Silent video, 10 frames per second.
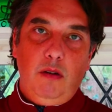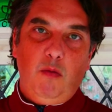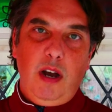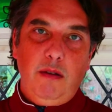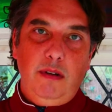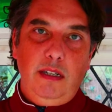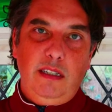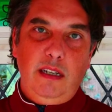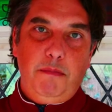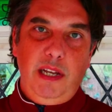why
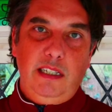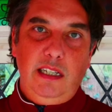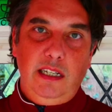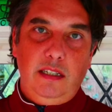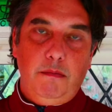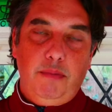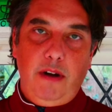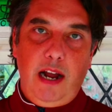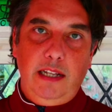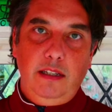would a business, a
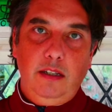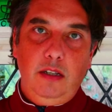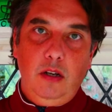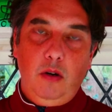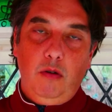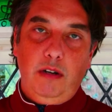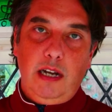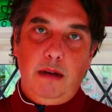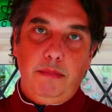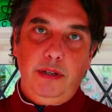brand, or a
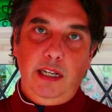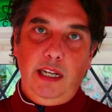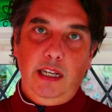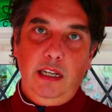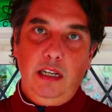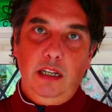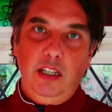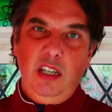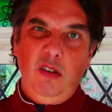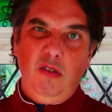company
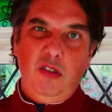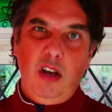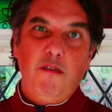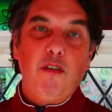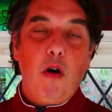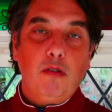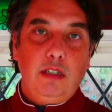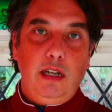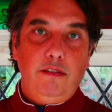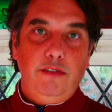use a vlog
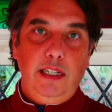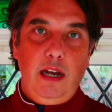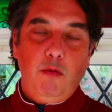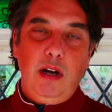style video?